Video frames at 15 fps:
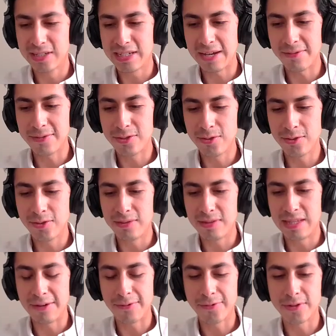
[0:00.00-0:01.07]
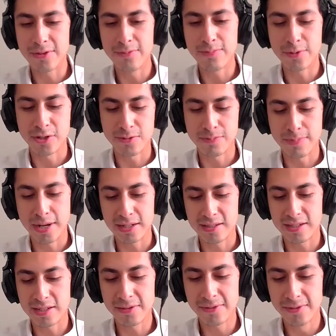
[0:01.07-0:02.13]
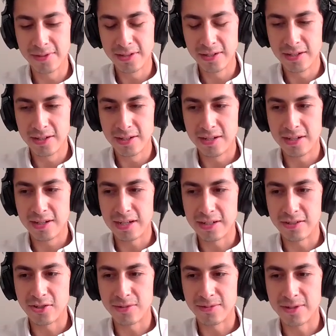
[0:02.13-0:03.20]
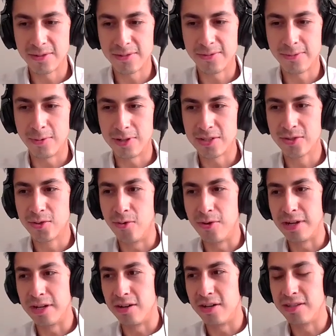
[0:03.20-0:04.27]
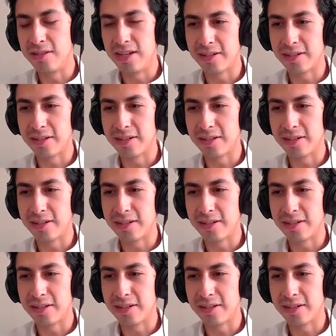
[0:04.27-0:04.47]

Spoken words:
gives you a different perspective in terms of what's going on.